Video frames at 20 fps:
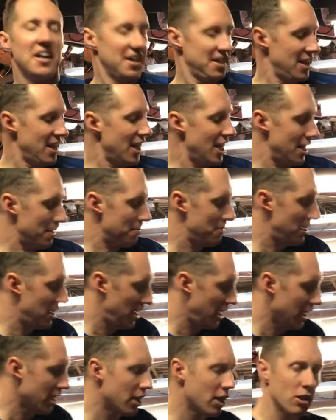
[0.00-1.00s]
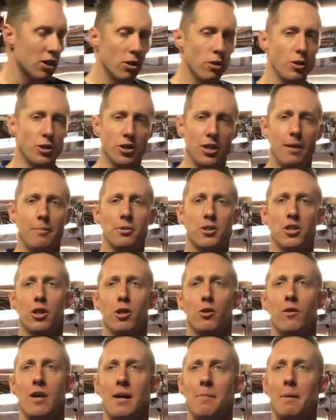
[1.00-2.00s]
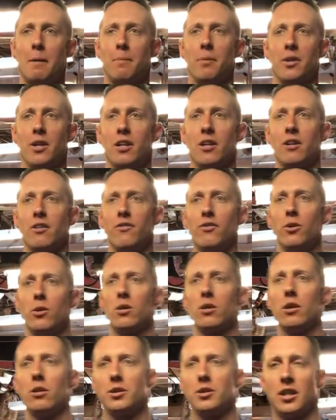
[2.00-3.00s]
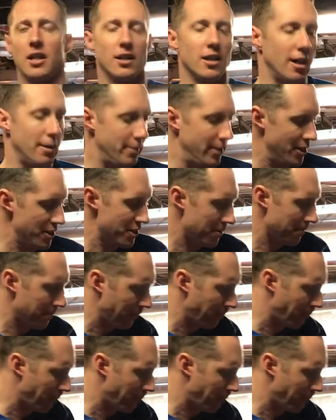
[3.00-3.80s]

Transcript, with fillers: Um, in conclusion, I'm just going to wrap up with a few closing comments.